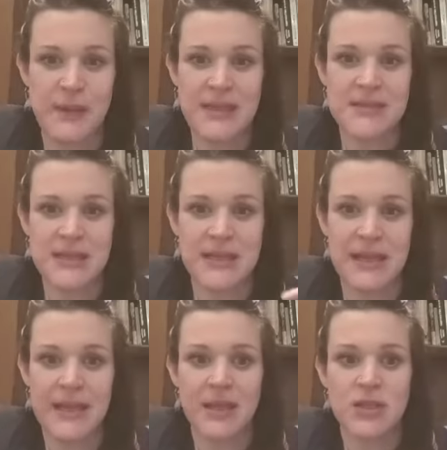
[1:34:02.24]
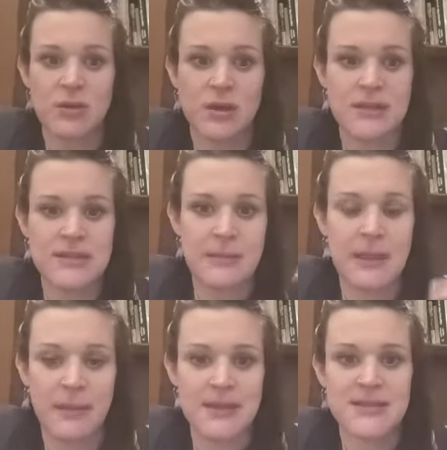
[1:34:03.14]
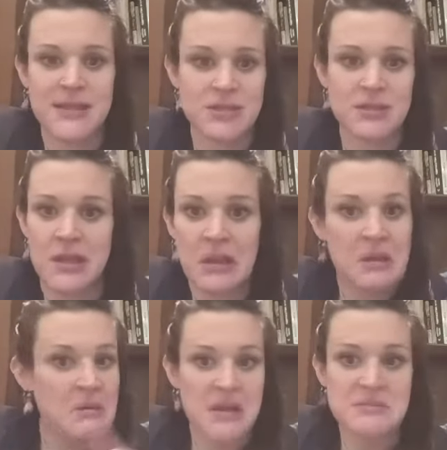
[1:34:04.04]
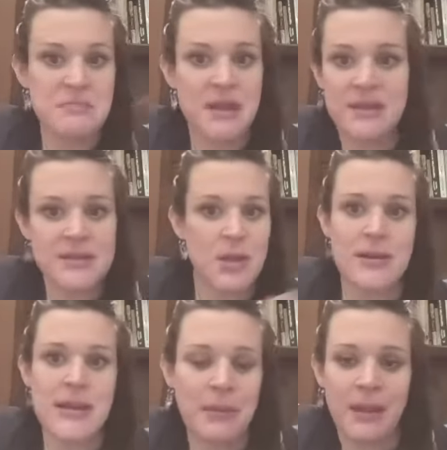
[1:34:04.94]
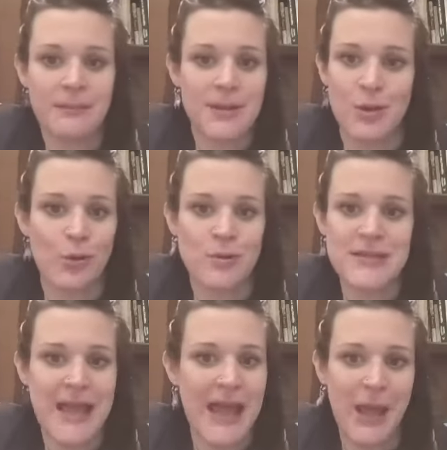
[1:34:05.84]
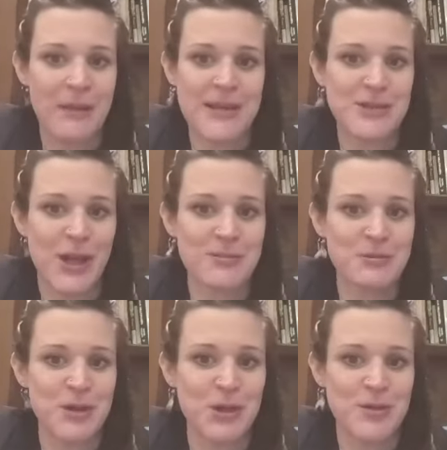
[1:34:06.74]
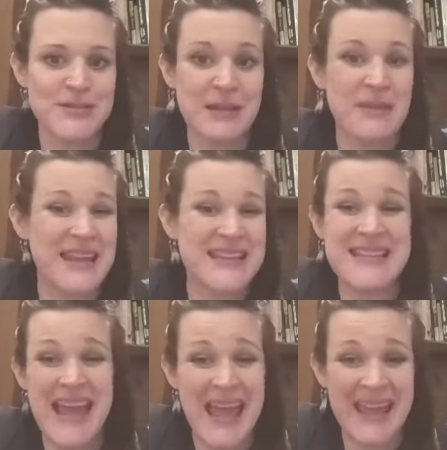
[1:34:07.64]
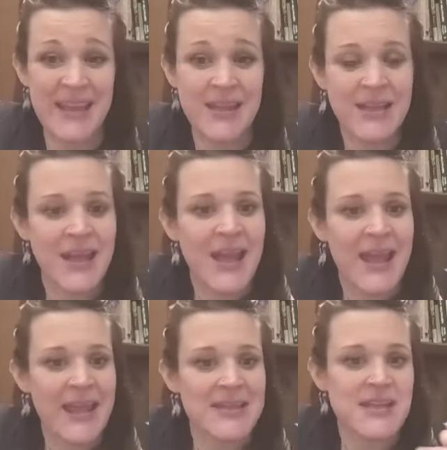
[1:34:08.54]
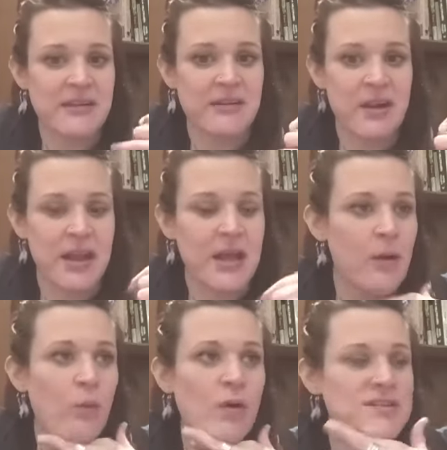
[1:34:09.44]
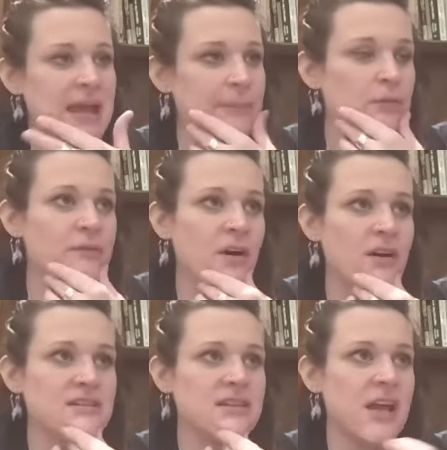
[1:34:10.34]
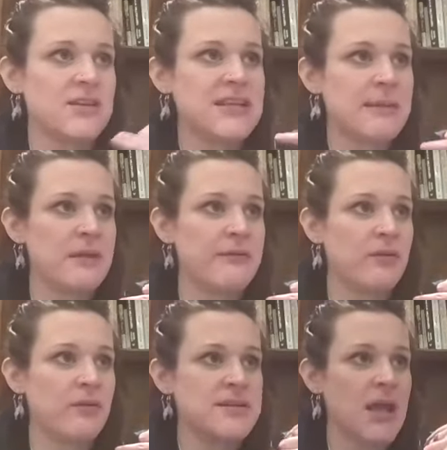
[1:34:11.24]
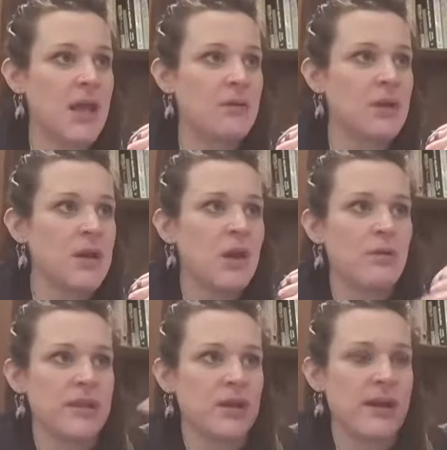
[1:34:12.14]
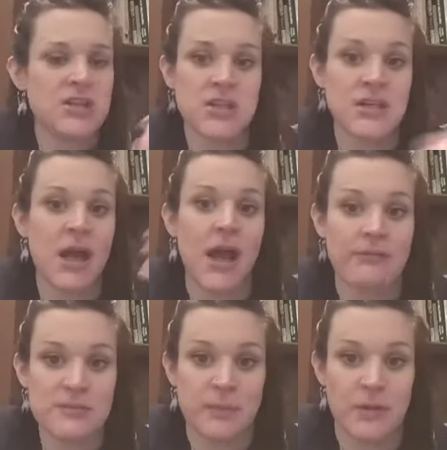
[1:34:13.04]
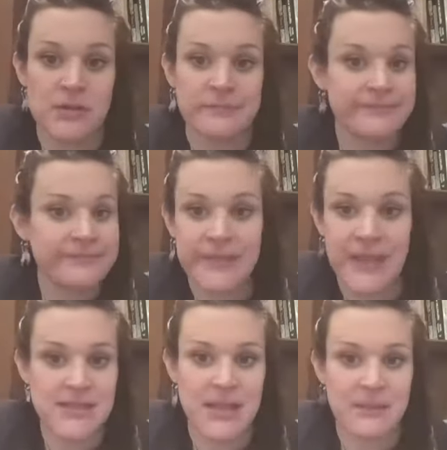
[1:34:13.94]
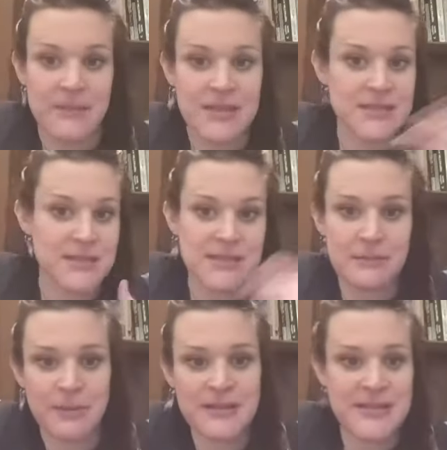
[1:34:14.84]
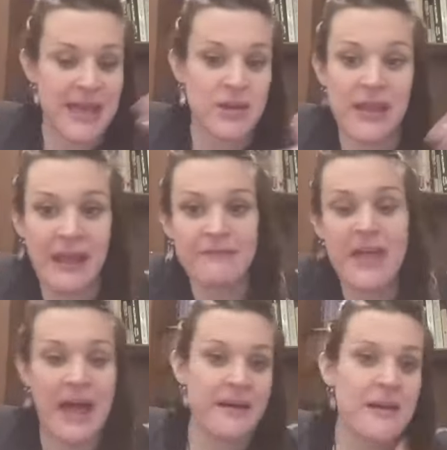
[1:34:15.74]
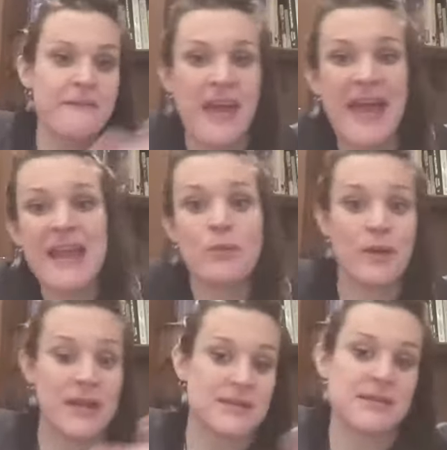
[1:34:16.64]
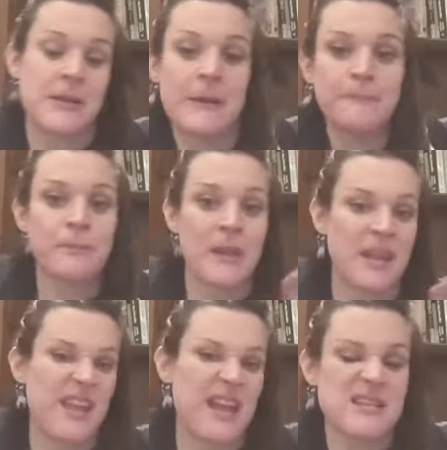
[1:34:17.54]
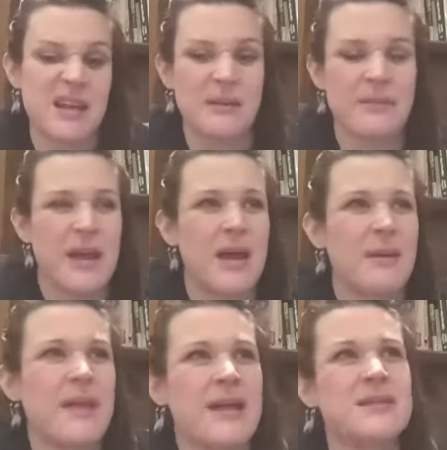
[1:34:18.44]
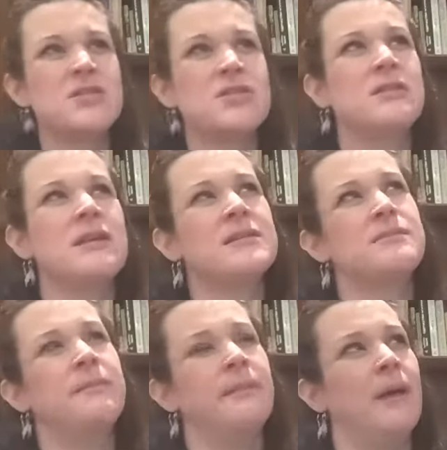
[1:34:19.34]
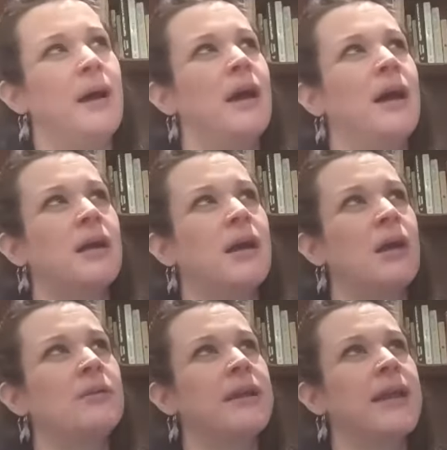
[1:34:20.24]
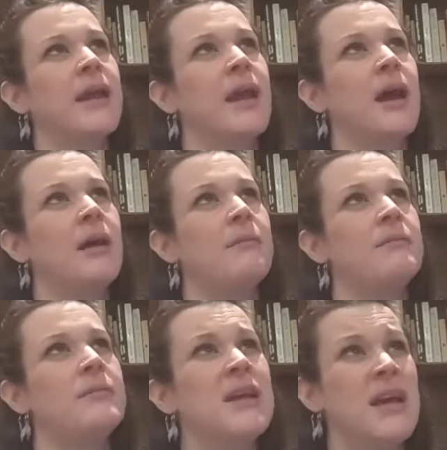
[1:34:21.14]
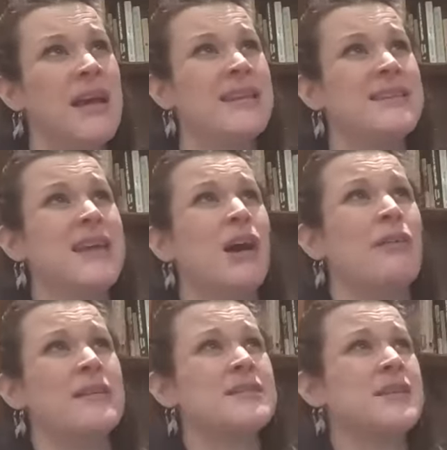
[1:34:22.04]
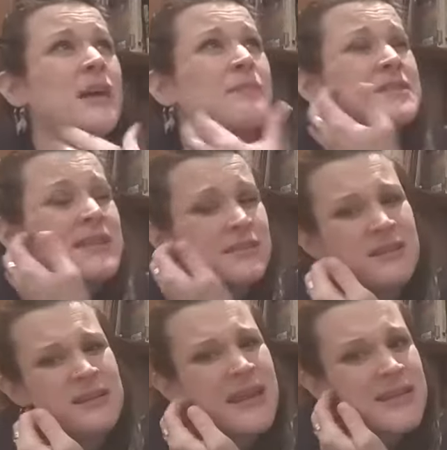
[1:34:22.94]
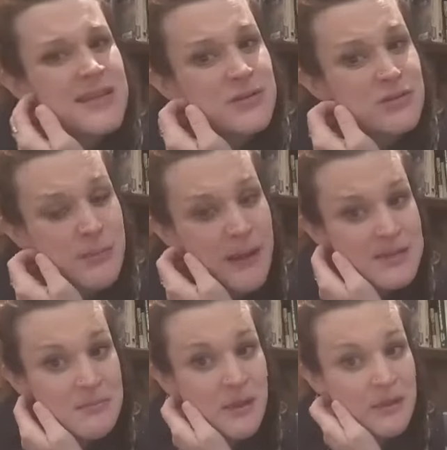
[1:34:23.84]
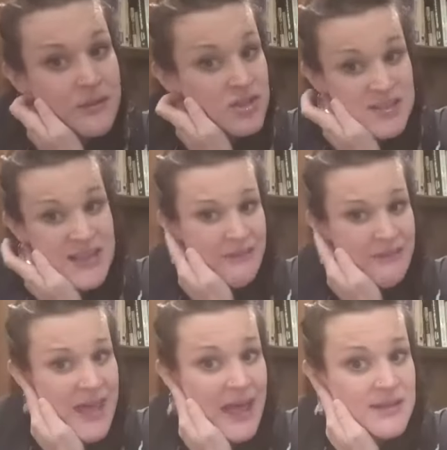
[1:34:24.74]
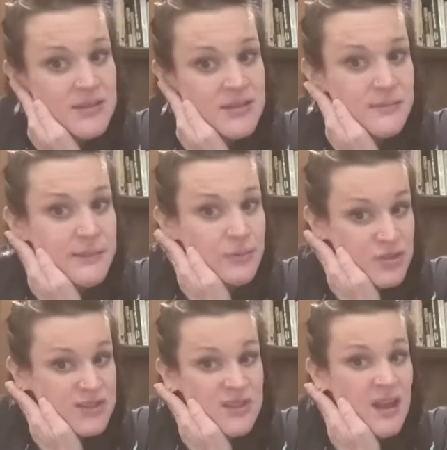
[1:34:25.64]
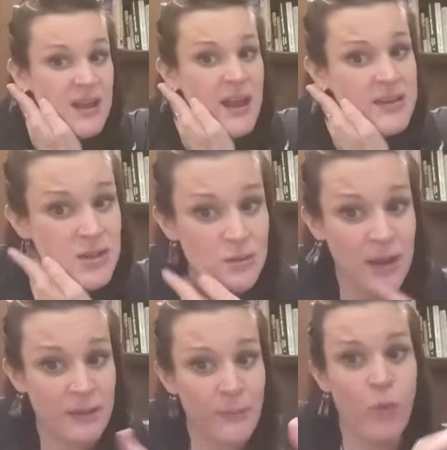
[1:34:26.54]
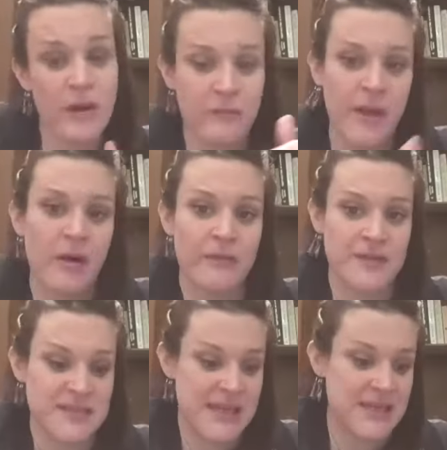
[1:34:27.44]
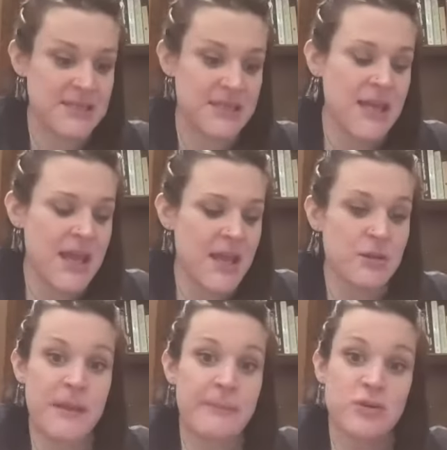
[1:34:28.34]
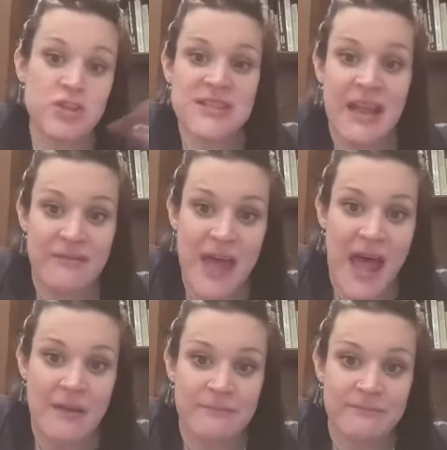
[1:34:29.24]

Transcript: basically, you can send me a message. There's no limit at all to how many times you want to contact me a day. It's either a WhatsApp or Voxer. You send me a voice note with a question, I respond. That's it. It's as simple as that. And you have that for 8 weeks. And that's like up there, that's currently in itself, it's nearly £600 a month just to have that. So some people just, I do, one of my offers is that people just have that.